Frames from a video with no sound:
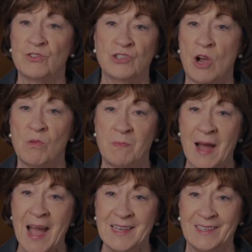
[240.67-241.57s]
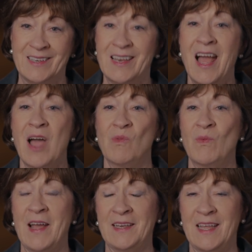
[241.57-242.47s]
Joe Biden,
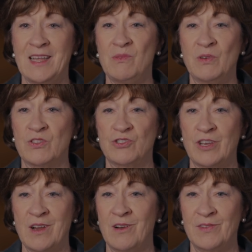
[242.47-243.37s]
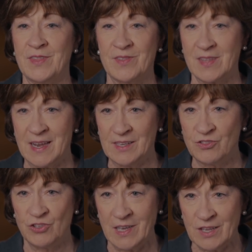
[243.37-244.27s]
when he was chair of the Senate
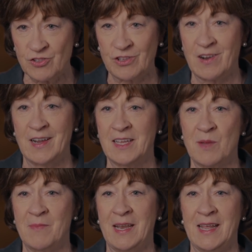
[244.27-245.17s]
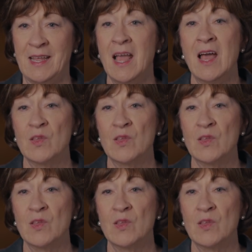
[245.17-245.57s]
Judiciary Committee,